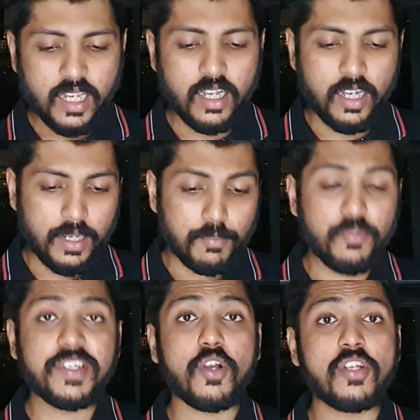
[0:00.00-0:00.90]

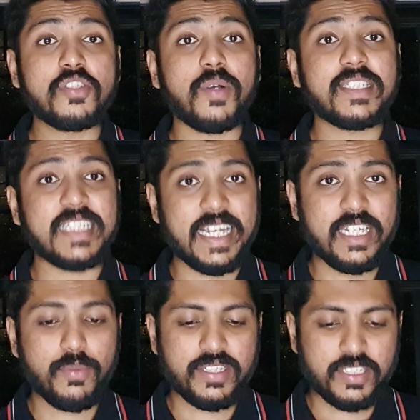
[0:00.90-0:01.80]
Moving on to our
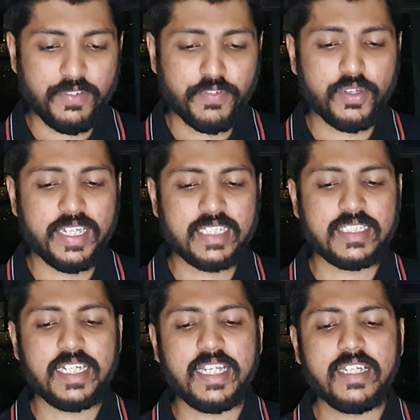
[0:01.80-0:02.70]
second question for
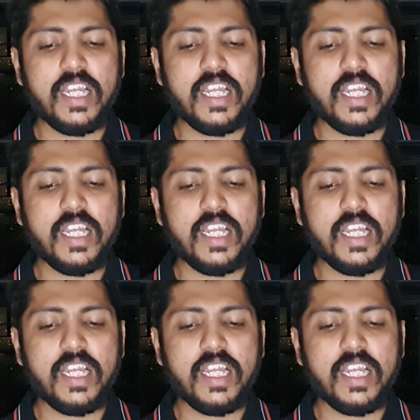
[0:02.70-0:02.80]
yesterday.